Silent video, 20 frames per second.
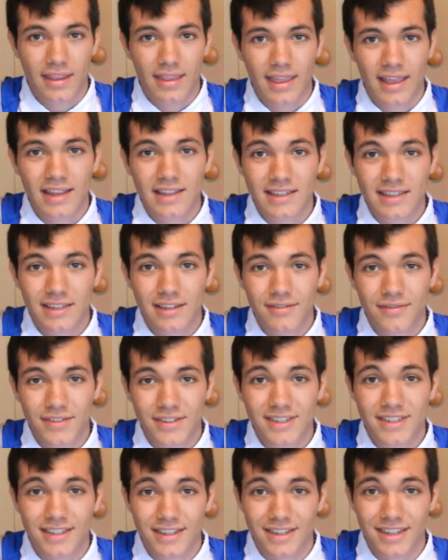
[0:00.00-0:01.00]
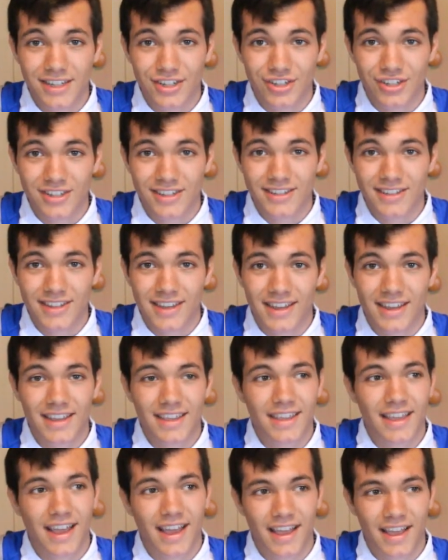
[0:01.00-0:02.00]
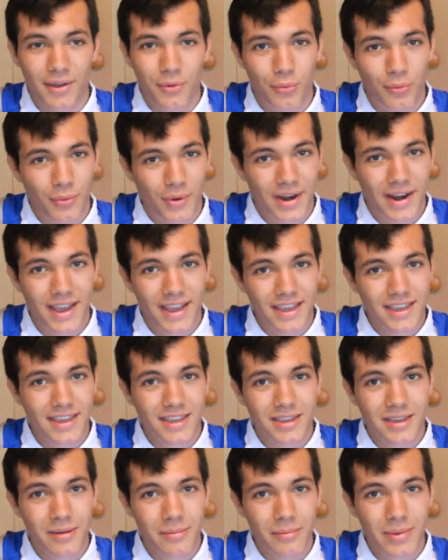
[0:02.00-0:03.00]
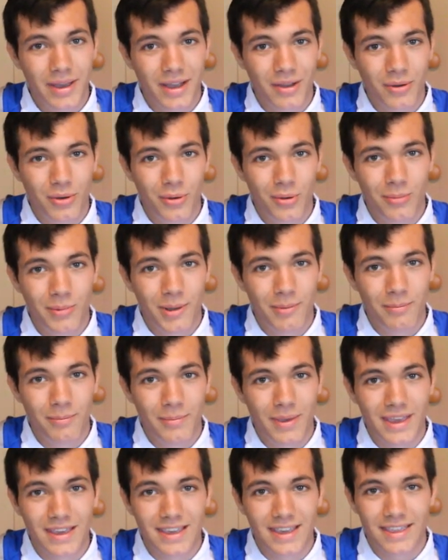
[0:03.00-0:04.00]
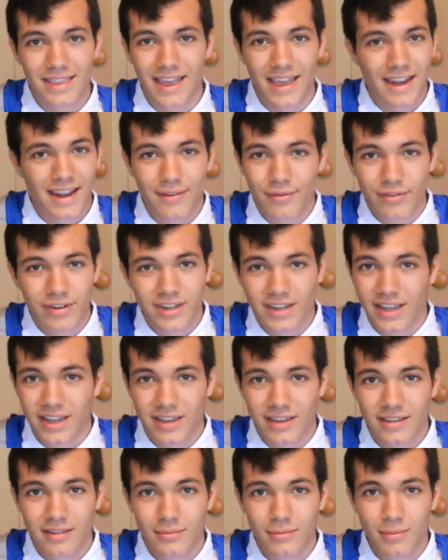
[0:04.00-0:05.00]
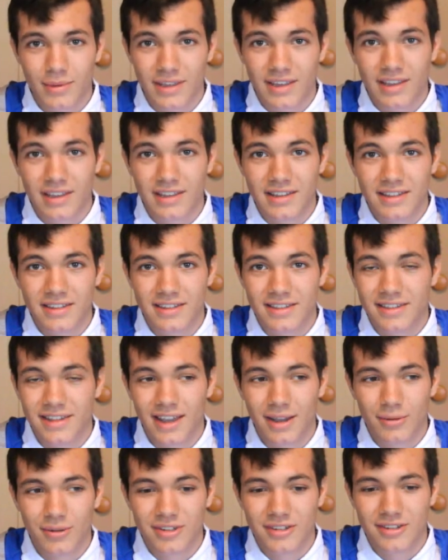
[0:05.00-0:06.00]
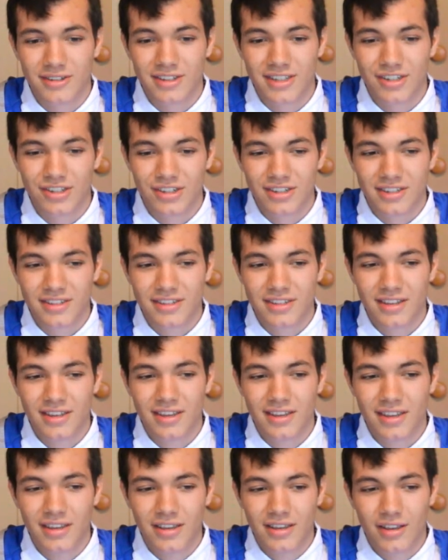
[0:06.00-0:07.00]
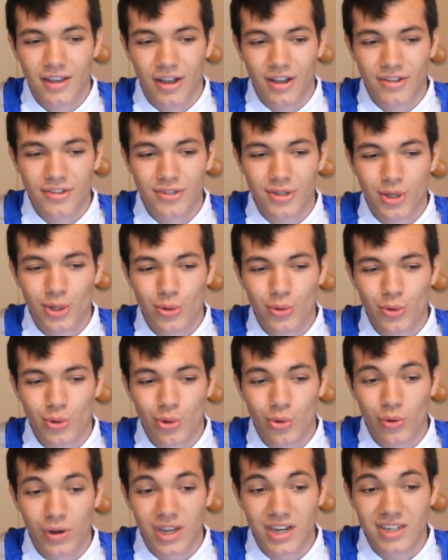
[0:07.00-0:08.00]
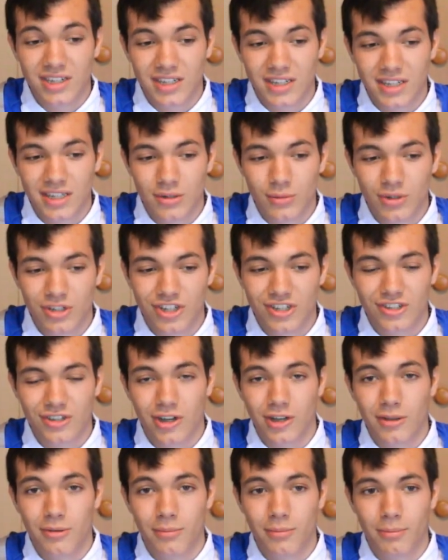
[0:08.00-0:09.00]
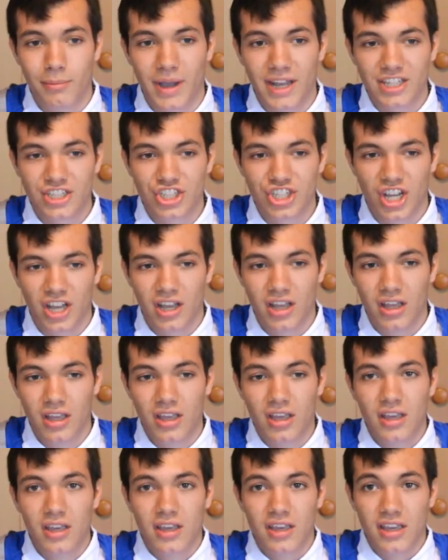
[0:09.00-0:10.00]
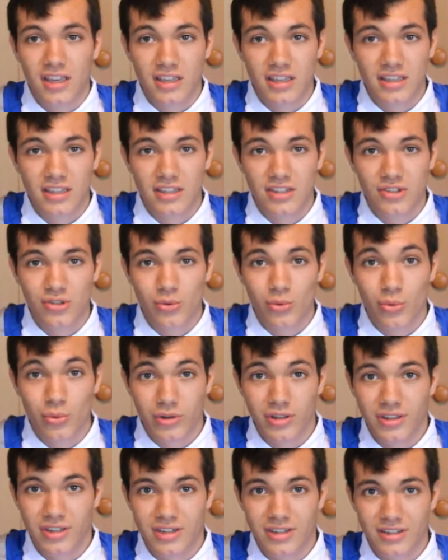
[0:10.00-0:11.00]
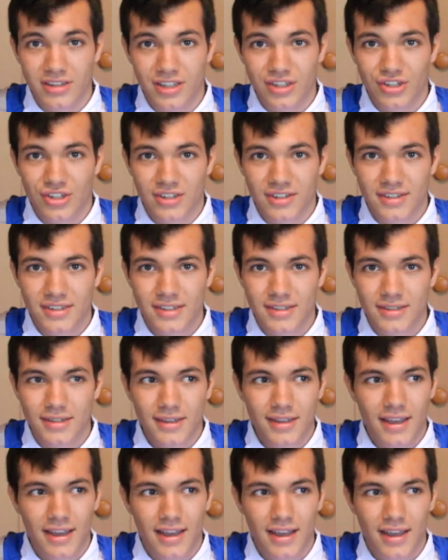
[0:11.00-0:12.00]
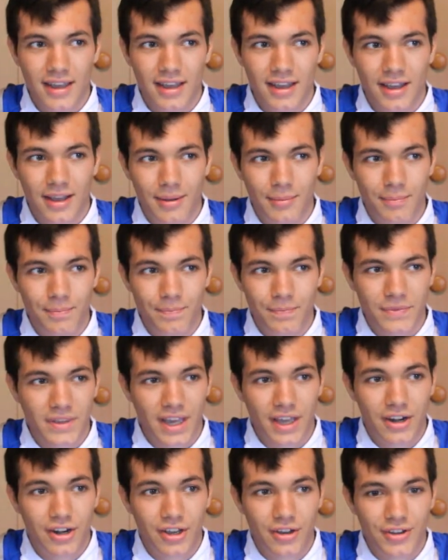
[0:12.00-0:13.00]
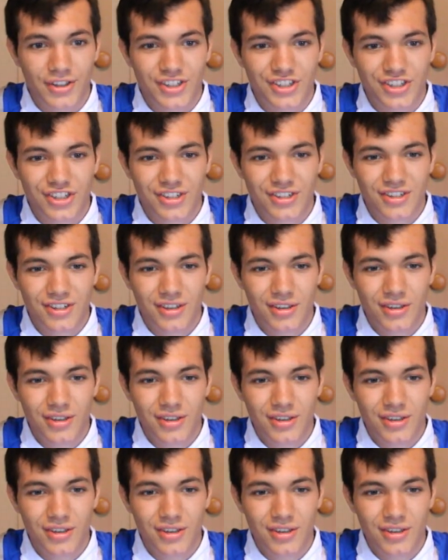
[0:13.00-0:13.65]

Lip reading: that stuff is delicious. Like, when I come back home, I'm making that every day because that was delicious. Also, green tea, which is called matcha, is really delicious. I don't know, it's just